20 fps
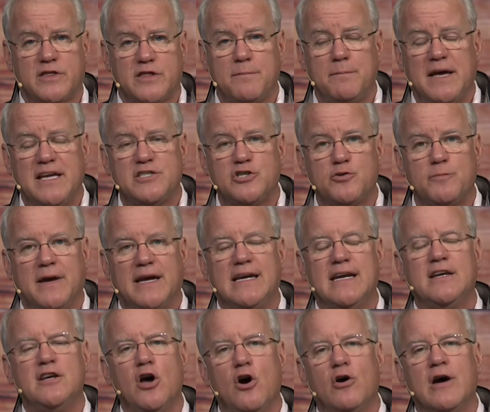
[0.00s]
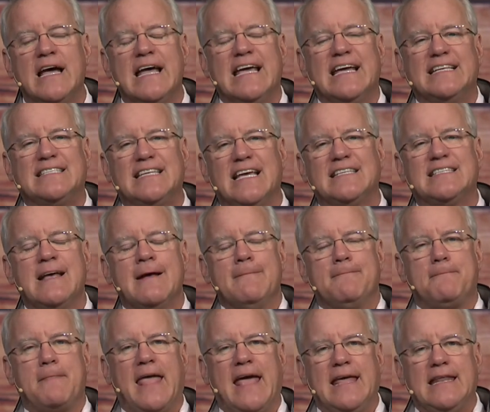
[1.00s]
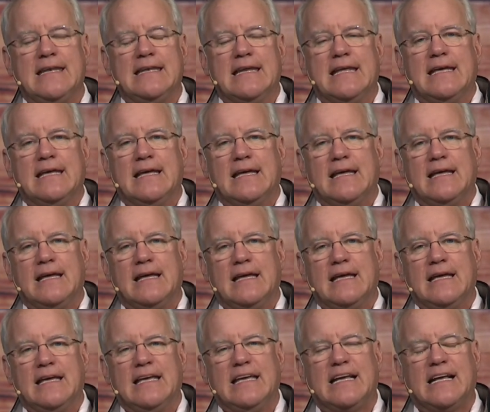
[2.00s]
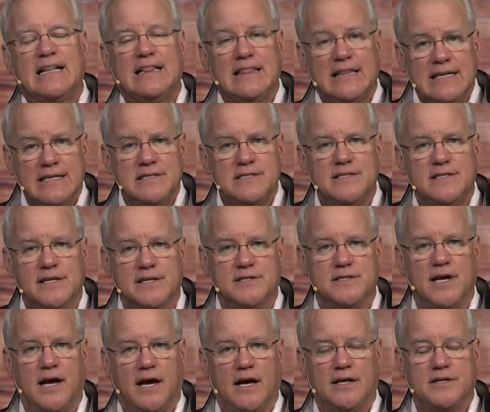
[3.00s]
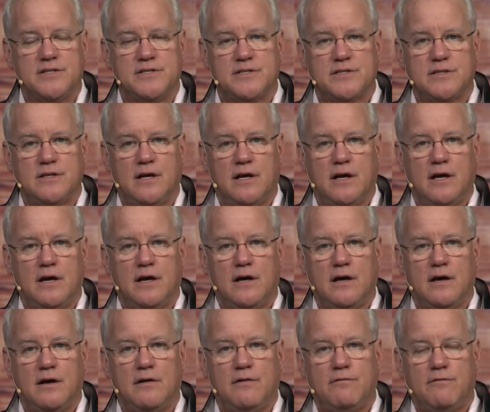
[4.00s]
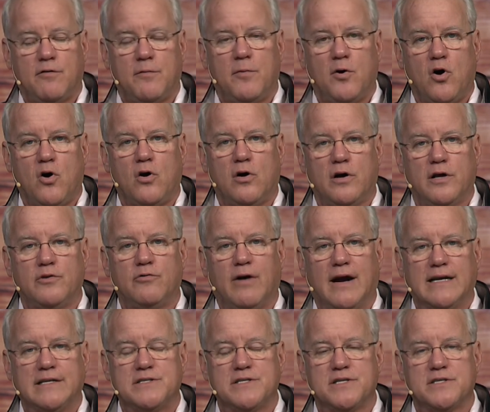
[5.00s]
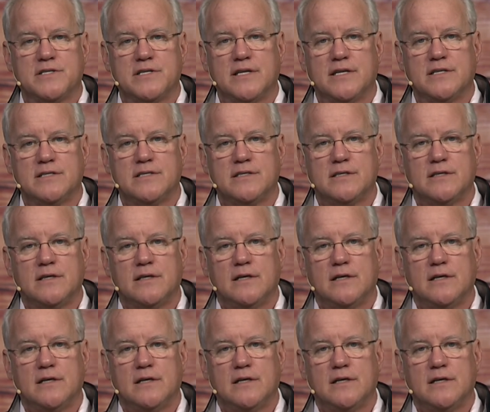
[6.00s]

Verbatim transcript: the mess you made. No, it says, and he cleanses us from all unrighteousness.